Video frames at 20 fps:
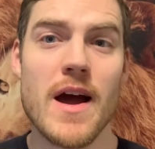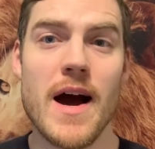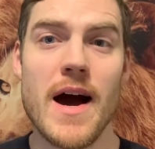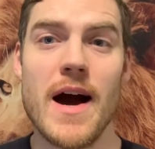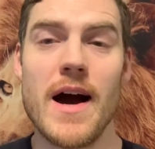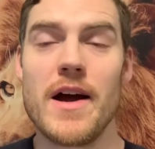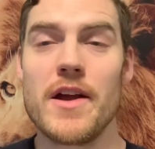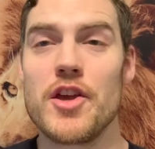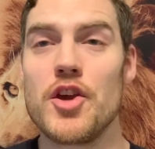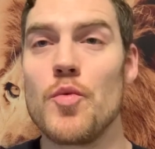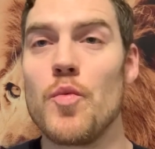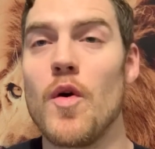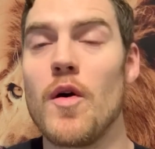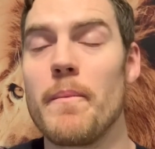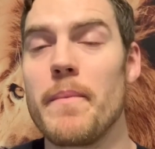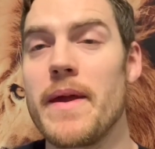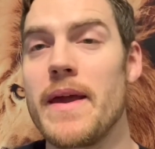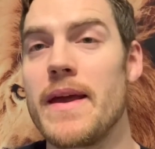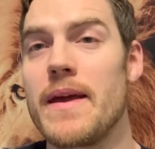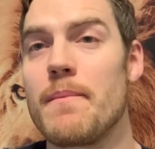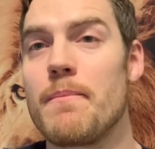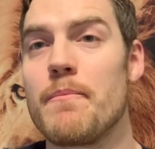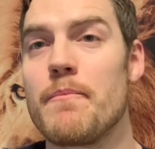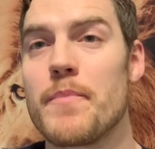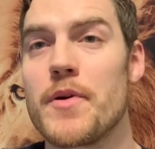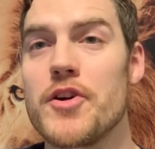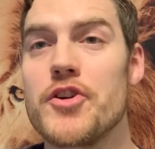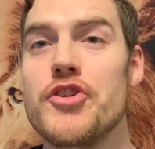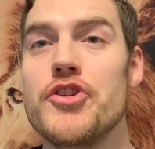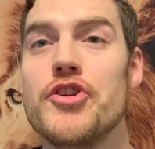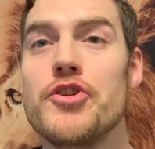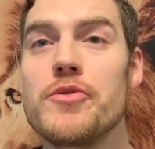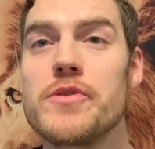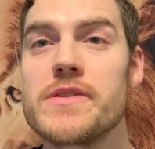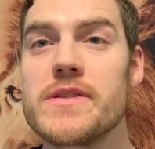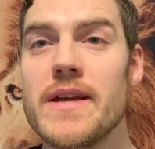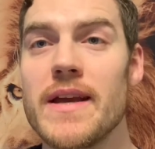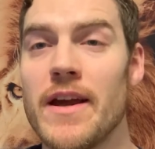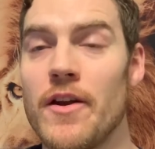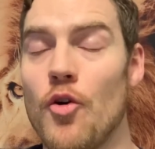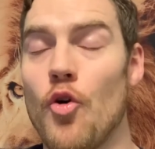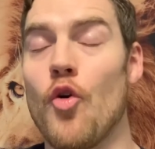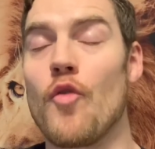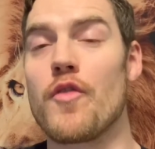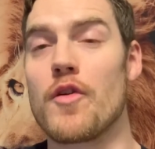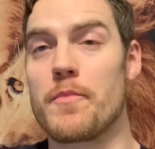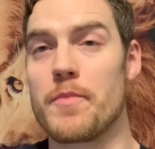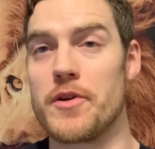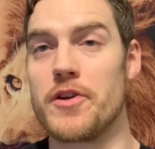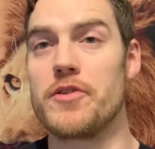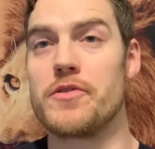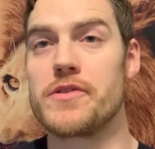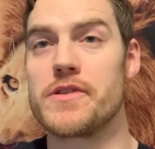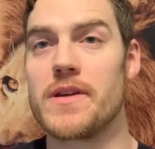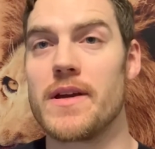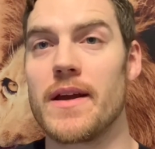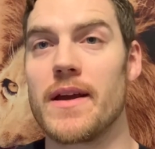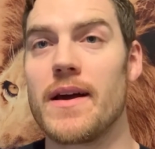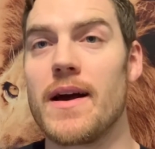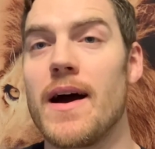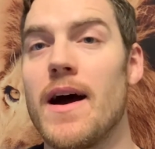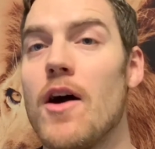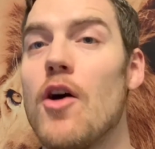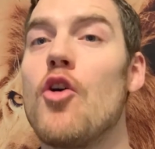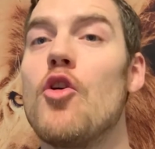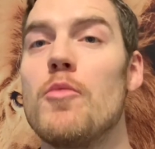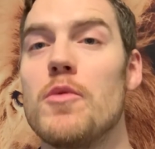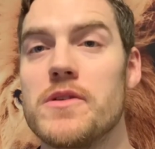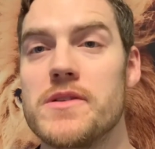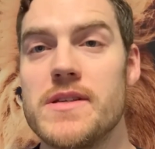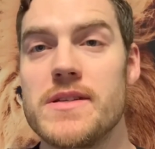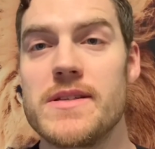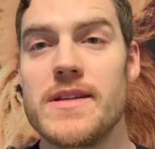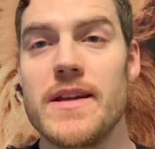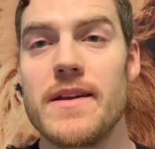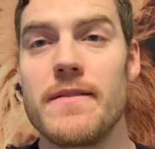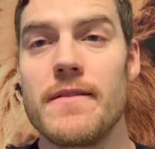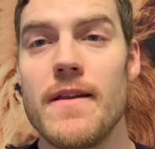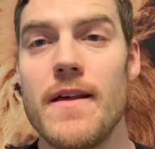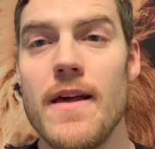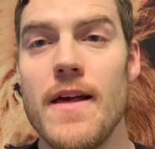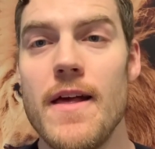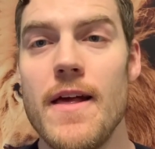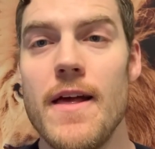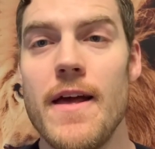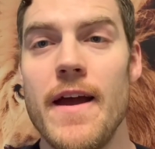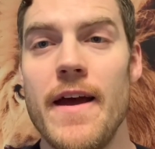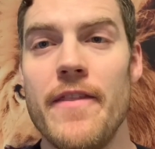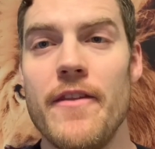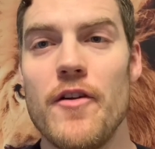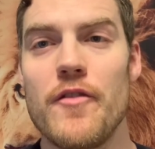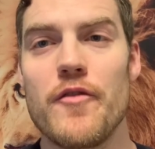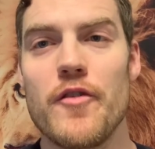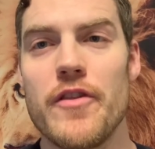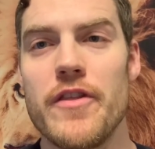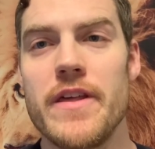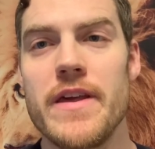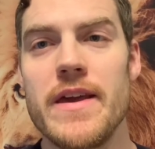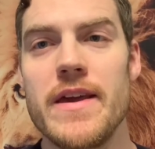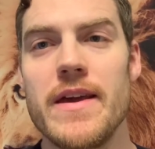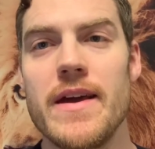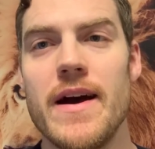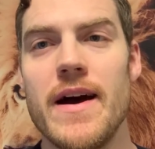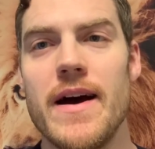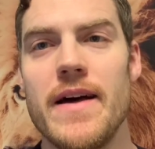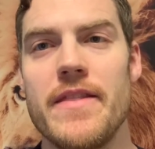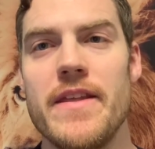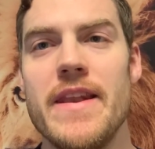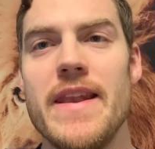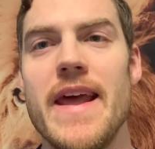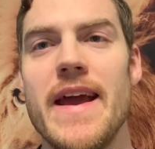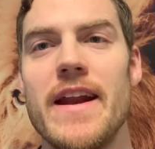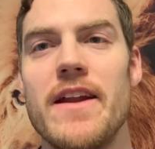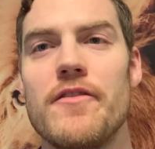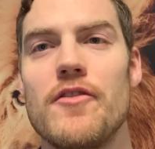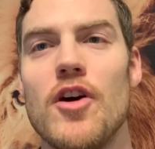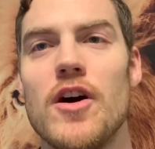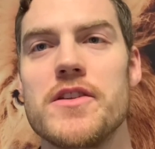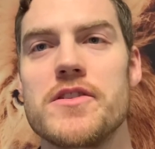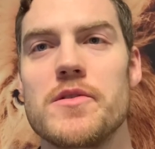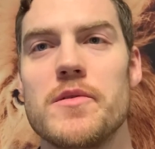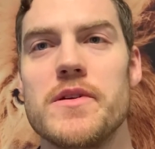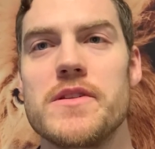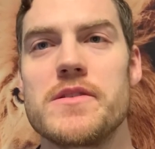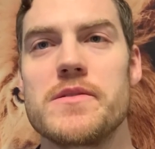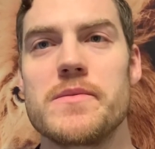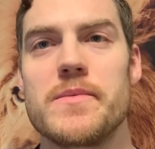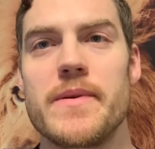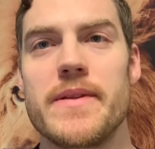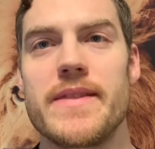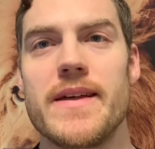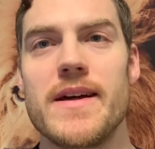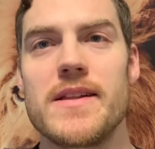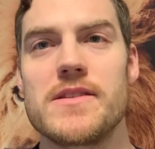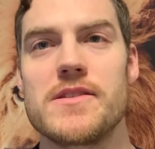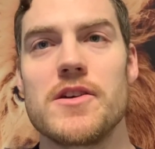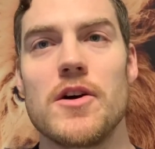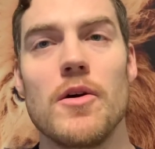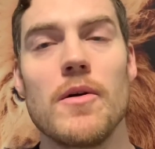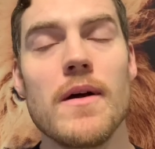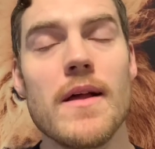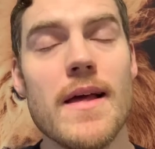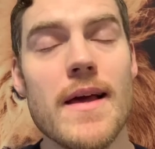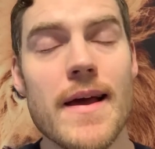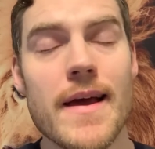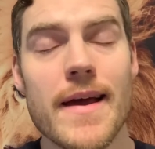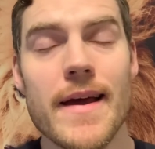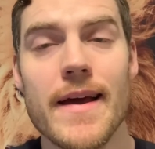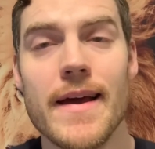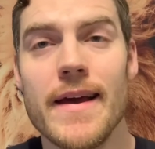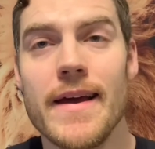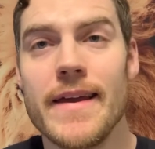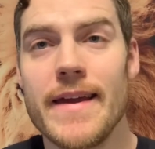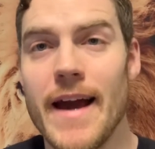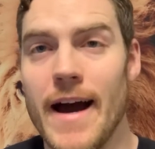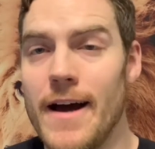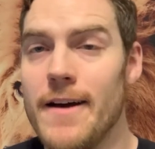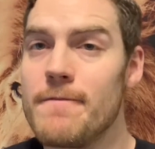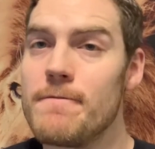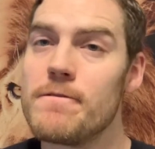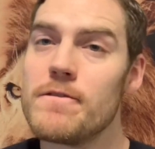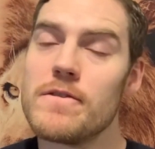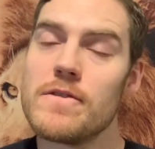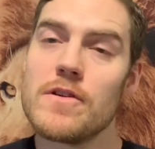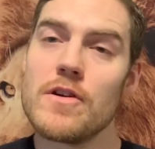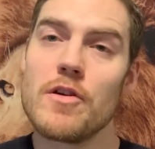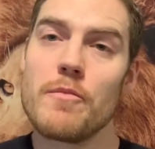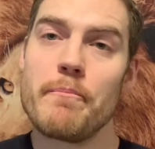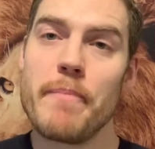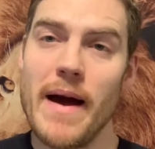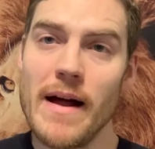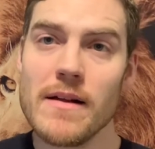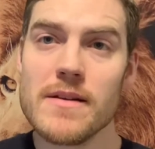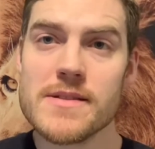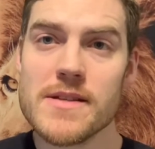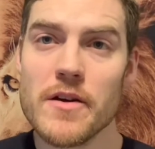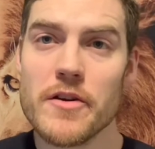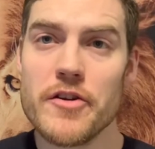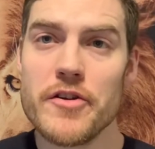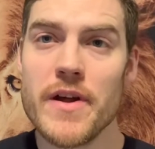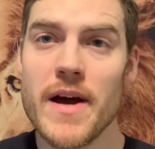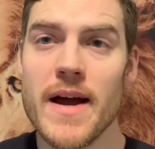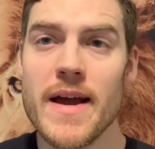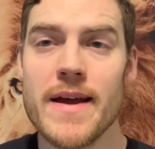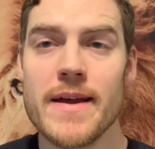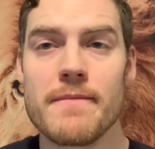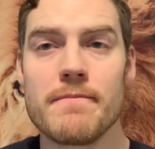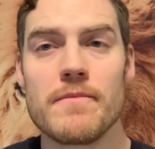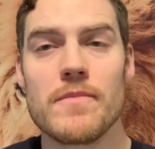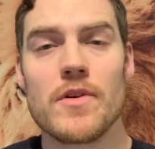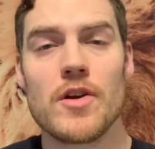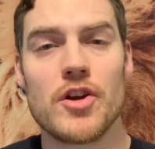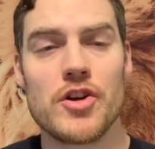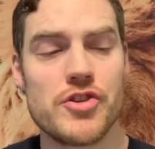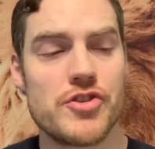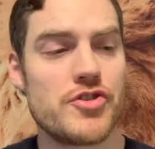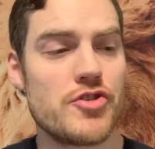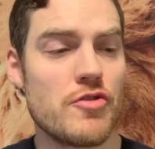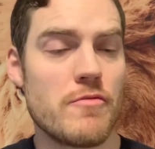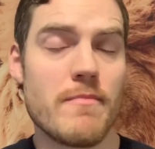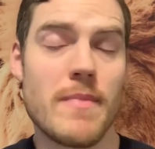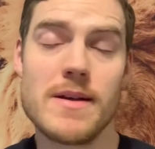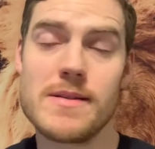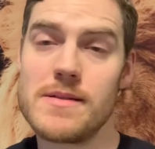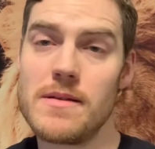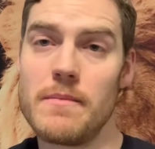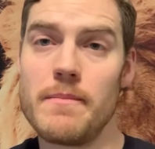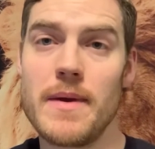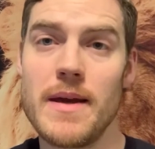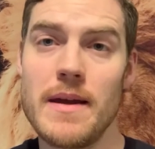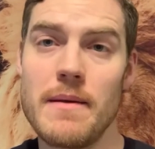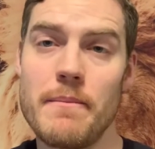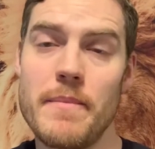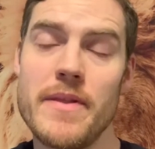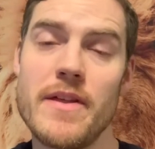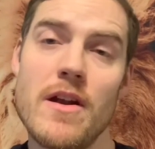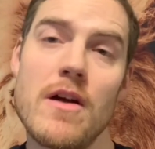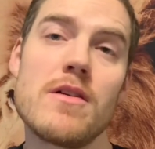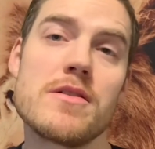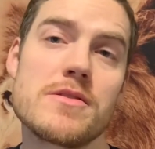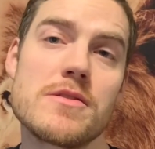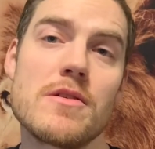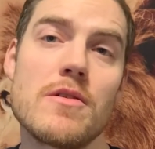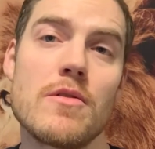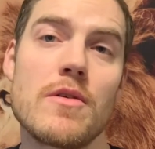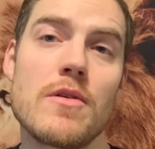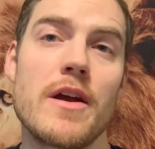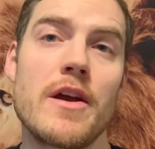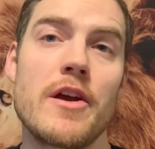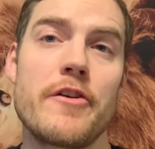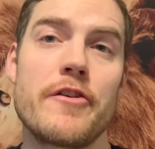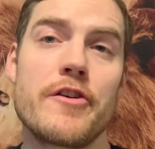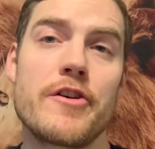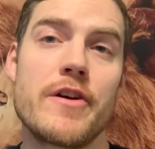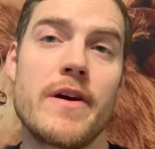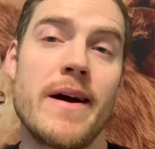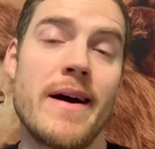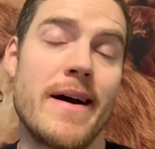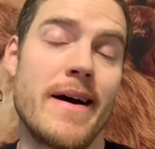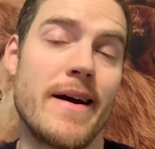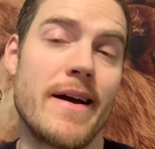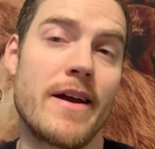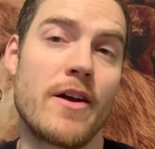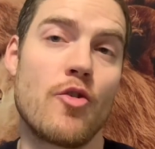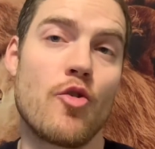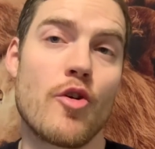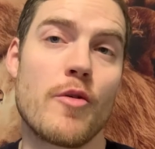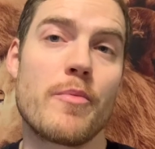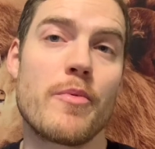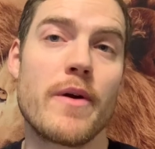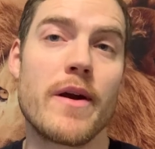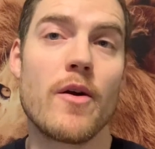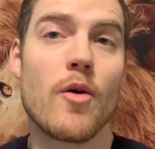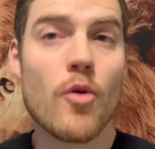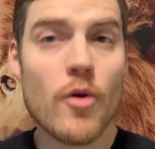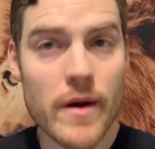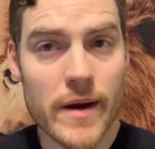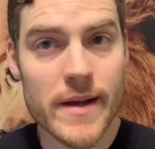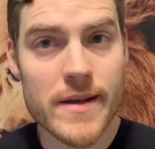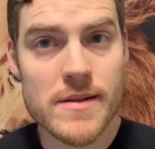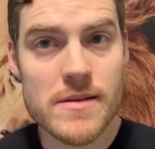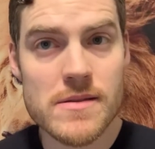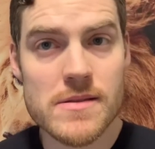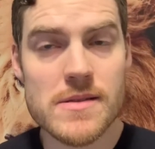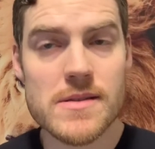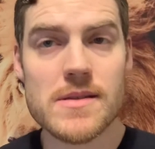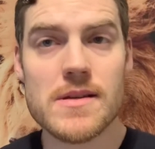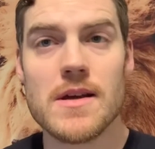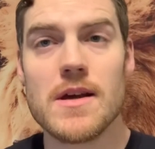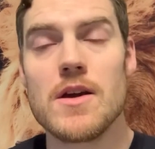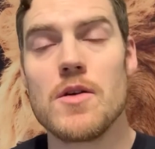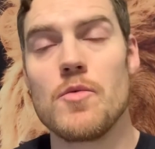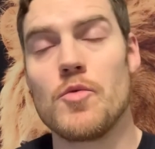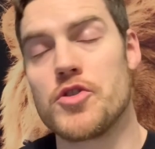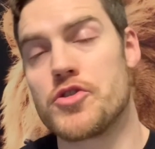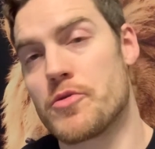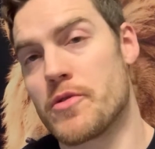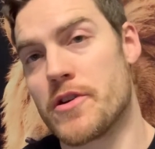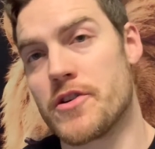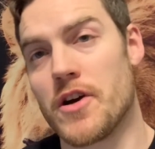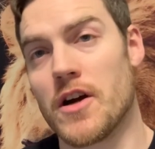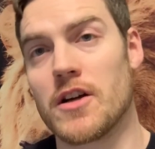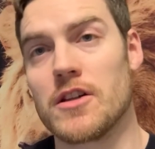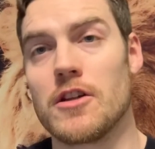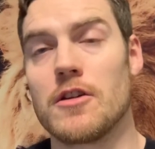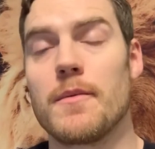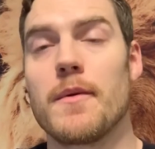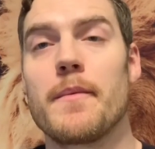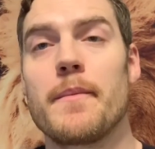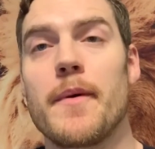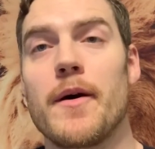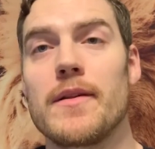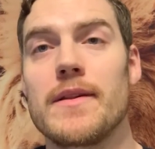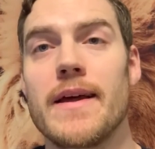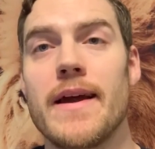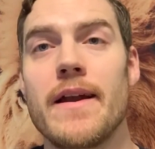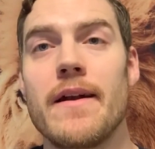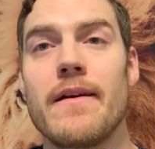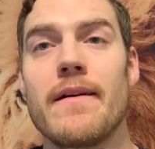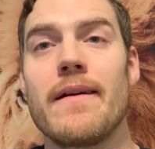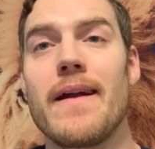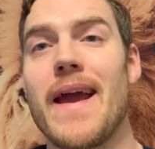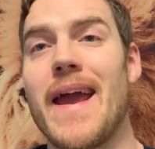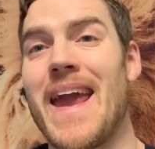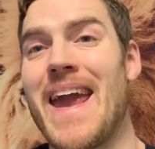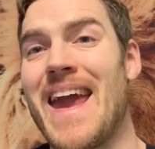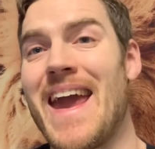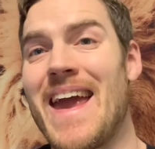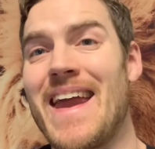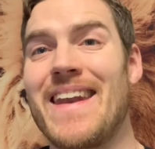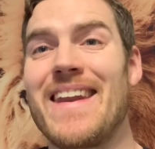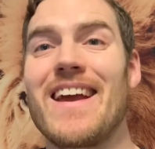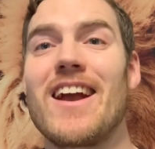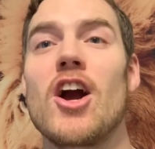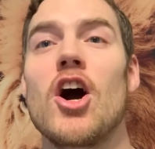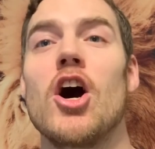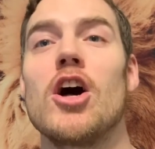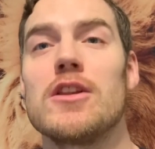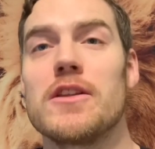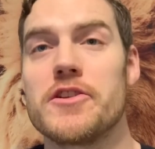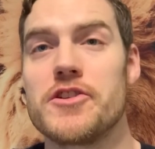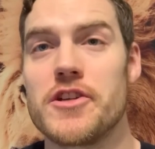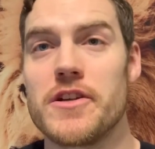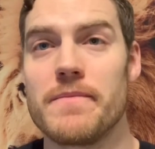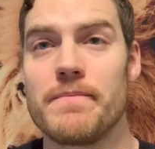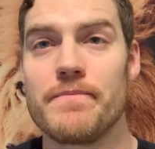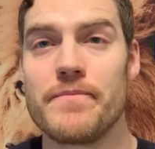you won't be producing and overproducing homocysteine, and therefore the negative consequences with that. So yeah, balance out your diet, consume muscle meat, but then also incorporate organs, which we're going to talk a little bit about later, and collagen.